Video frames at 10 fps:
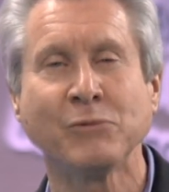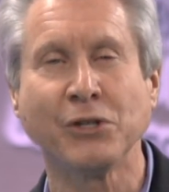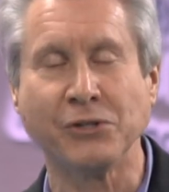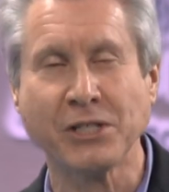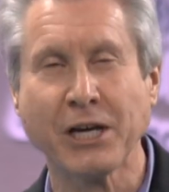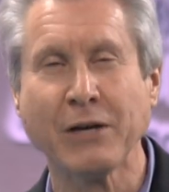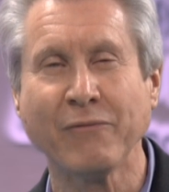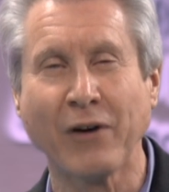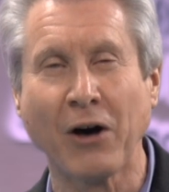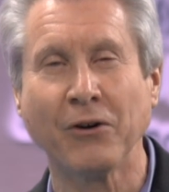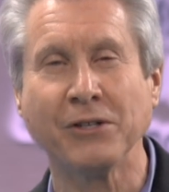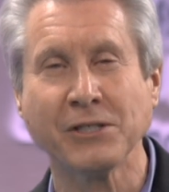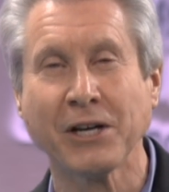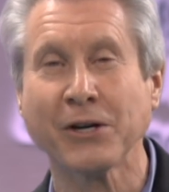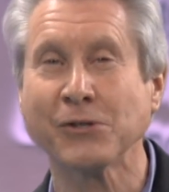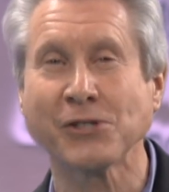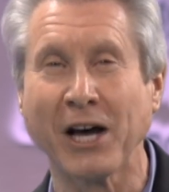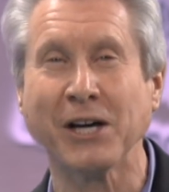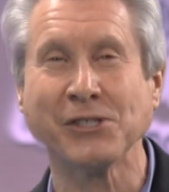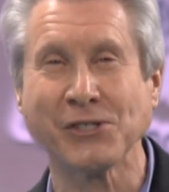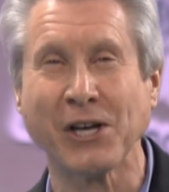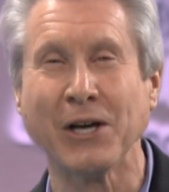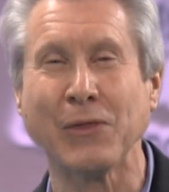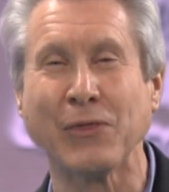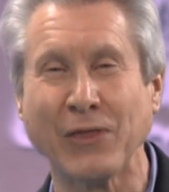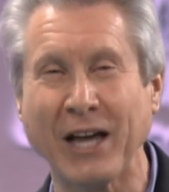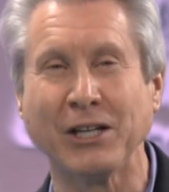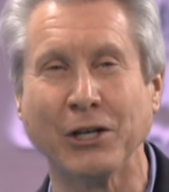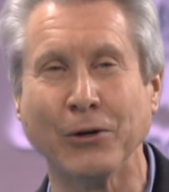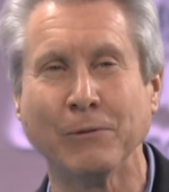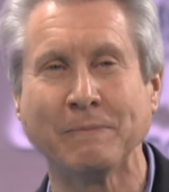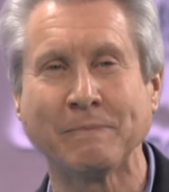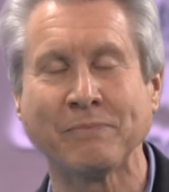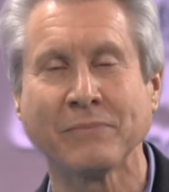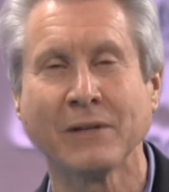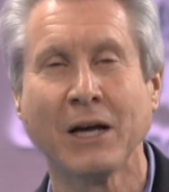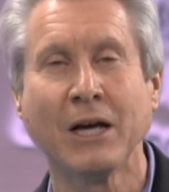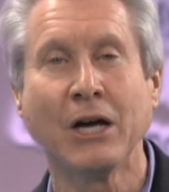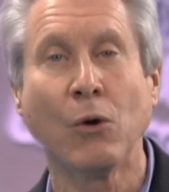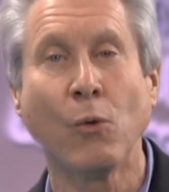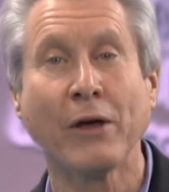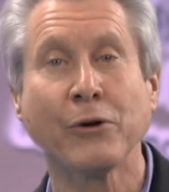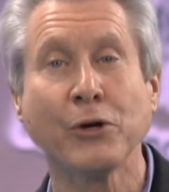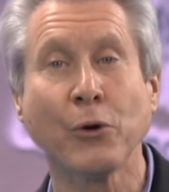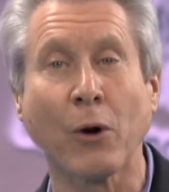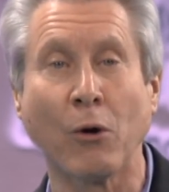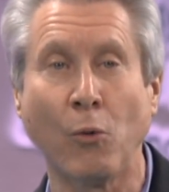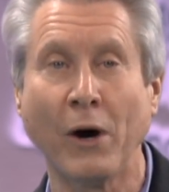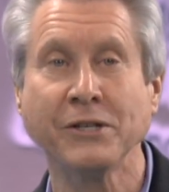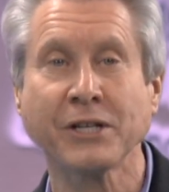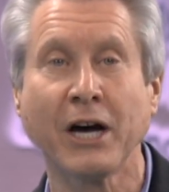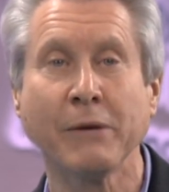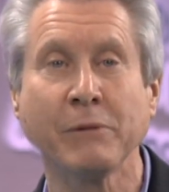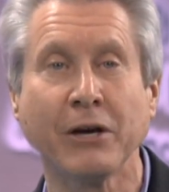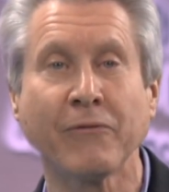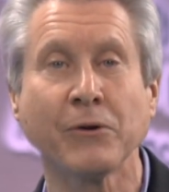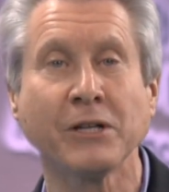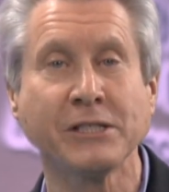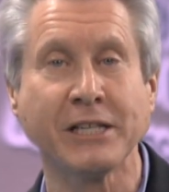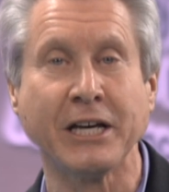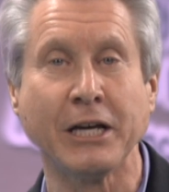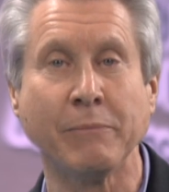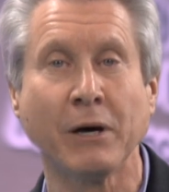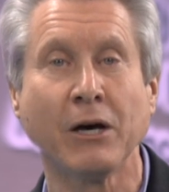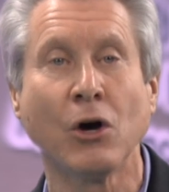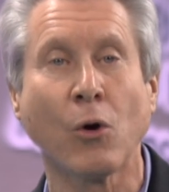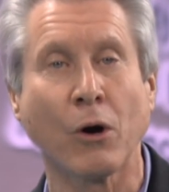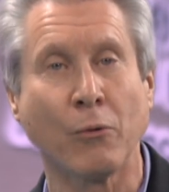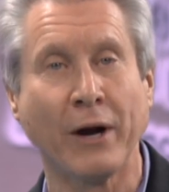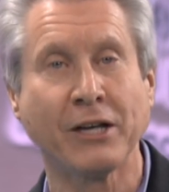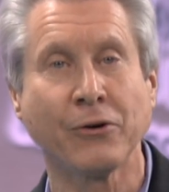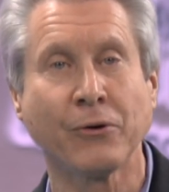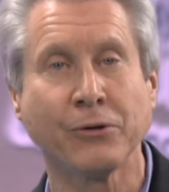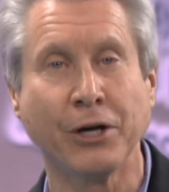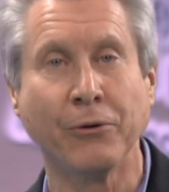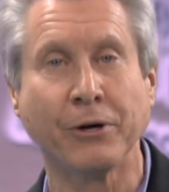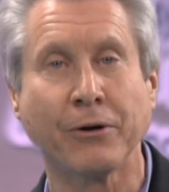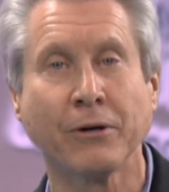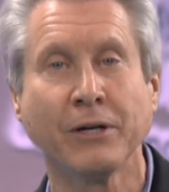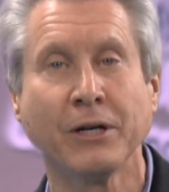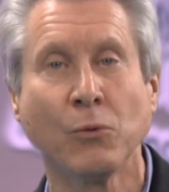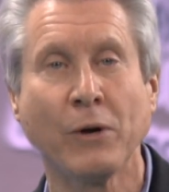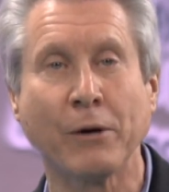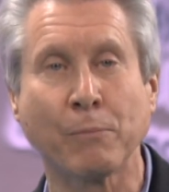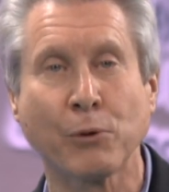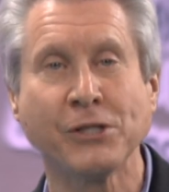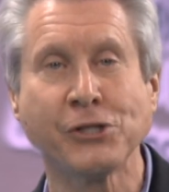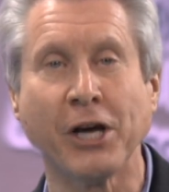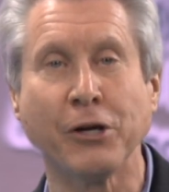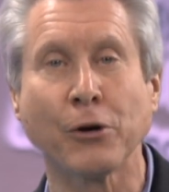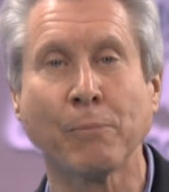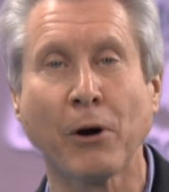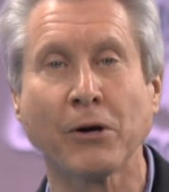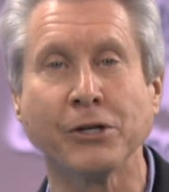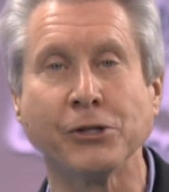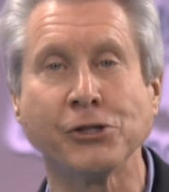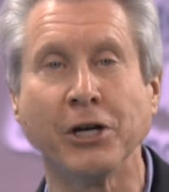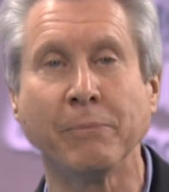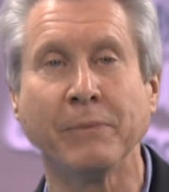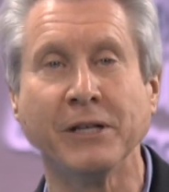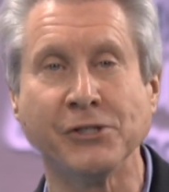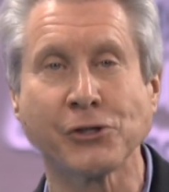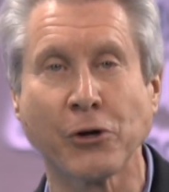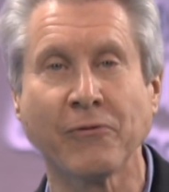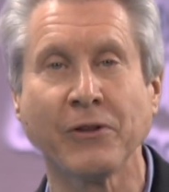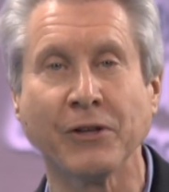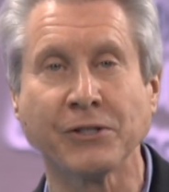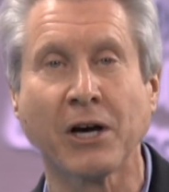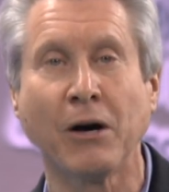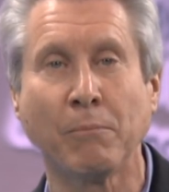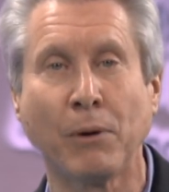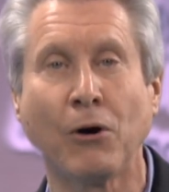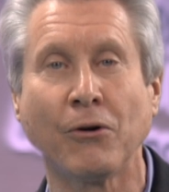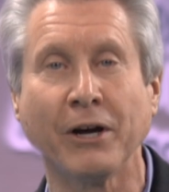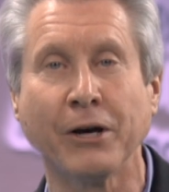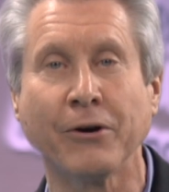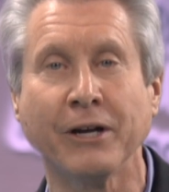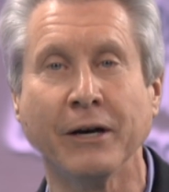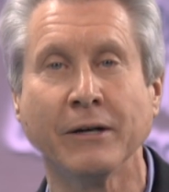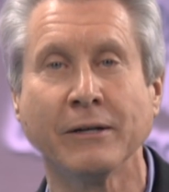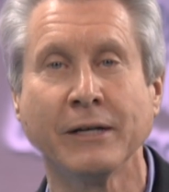To Team volunteers, I say thank you. Whether you are a one-time giver to Team or a regular donor, we appreciate your partnership in serving the Tomball area.